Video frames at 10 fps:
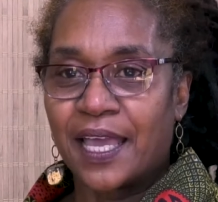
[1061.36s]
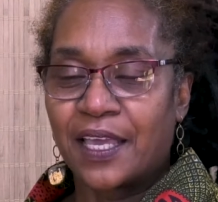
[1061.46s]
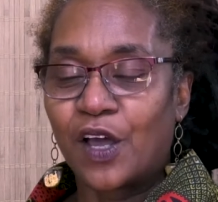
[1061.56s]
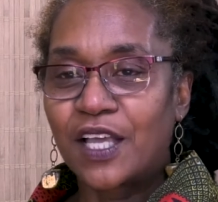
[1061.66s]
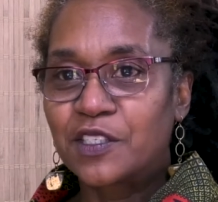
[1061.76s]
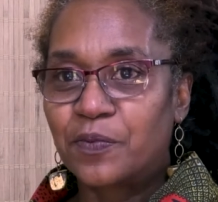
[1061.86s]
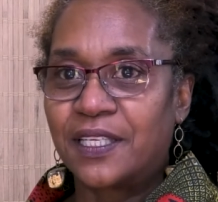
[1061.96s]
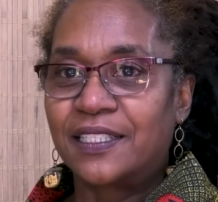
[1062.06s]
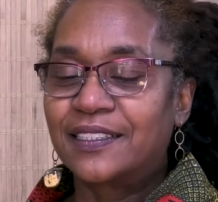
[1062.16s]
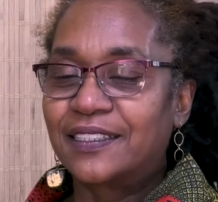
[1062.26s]

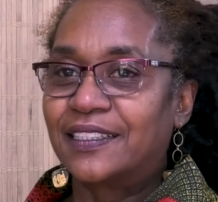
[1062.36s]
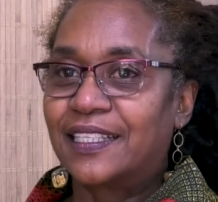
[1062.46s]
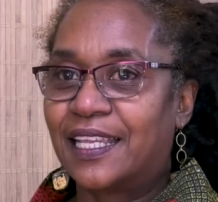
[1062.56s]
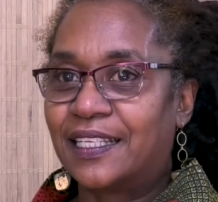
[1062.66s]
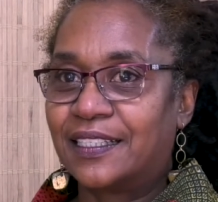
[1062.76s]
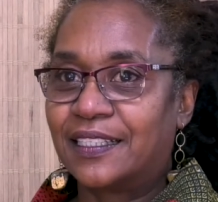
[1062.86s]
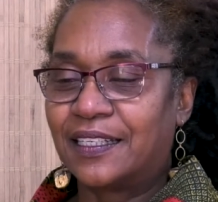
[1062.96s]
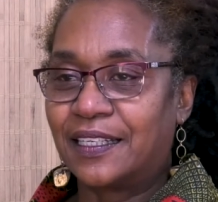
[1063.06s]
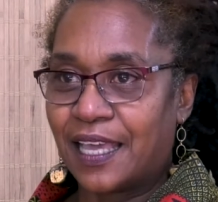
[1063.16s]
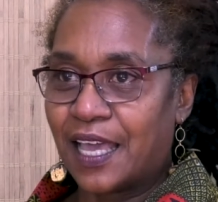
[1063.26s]
husband that
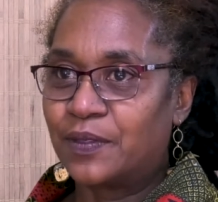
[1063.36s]
I